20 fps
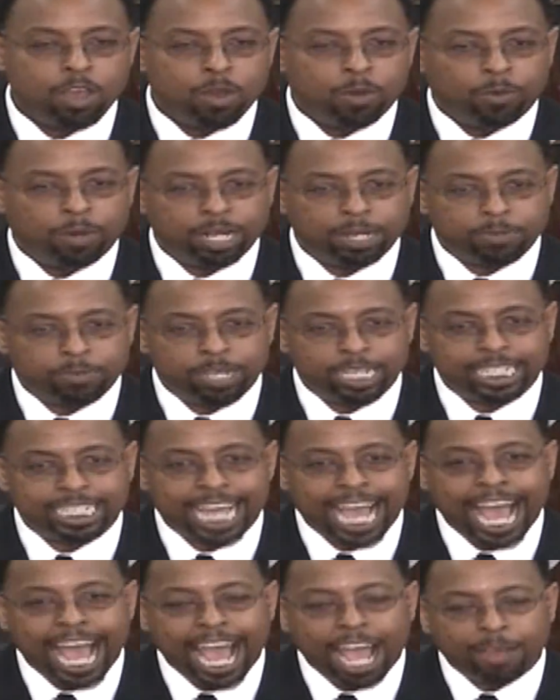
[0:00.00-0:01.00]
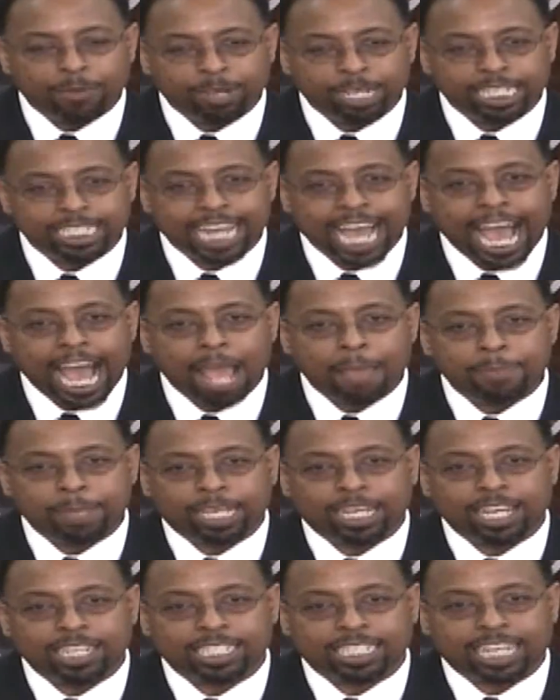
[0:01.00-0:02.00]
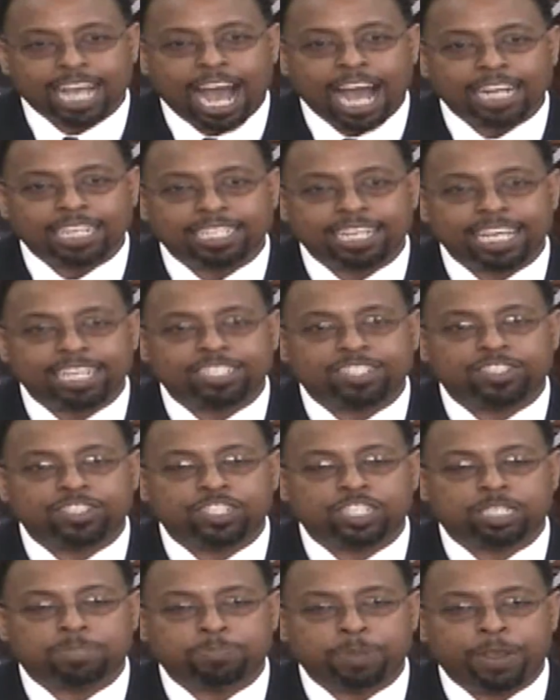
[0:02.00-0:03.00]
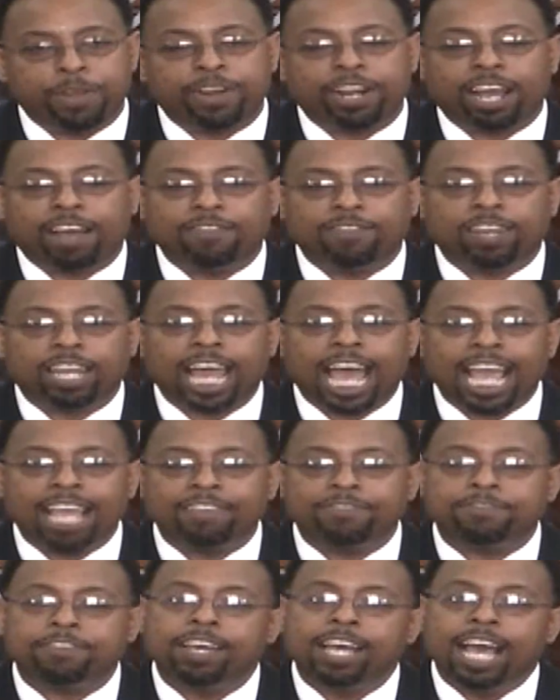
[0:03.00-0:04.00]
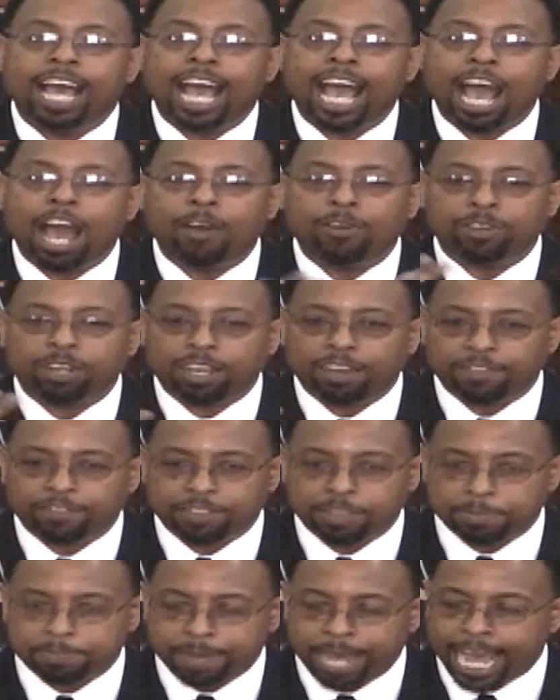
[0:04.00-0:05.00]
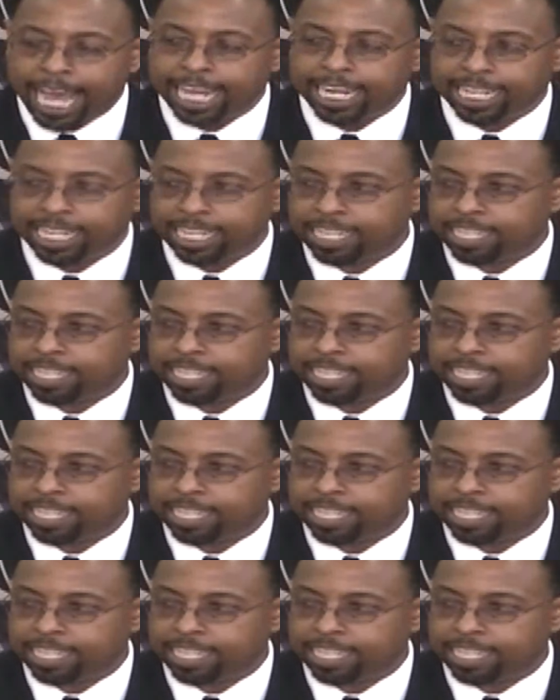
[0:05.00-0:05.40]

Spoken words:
When we die because God takes the spirit of life out of the body.